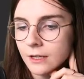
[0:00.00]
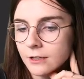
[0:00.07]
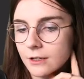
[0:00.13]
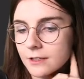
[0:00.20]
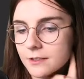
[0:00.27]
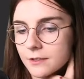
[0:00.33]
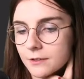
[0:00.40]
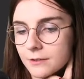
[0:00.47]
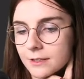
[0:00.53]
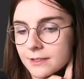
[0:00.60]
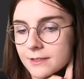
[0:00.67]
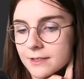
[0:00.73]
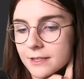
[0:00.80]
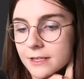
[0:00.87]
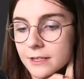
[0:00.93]
Now as you
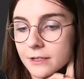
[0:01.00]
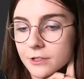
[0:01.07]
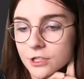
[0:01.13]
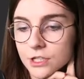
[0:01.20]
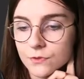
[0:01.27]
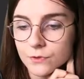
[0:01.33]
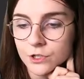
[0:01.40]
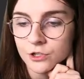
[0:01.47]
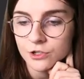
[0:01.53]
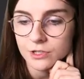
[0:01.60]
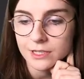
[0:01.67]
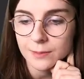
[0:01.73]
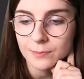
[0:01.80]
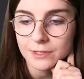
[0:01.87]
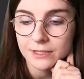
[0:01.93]
can see here, it just
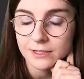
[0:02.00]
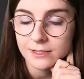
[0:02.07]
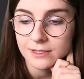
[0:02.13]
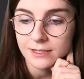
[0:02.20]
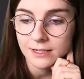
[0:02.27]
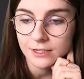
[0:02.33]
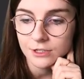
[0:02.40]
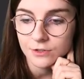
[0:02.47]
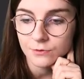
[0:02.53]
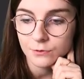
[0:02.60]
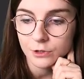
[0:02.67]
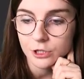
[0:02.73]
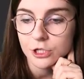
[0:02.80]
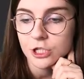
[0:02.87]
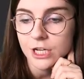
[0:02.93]
finishes up the installation
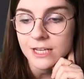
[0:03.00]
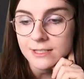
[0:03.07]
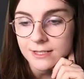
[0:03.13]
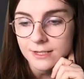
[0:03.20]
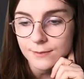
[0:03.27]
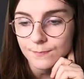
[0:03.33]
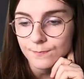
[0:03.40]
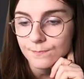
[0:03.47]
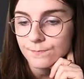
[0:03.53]
for Jest.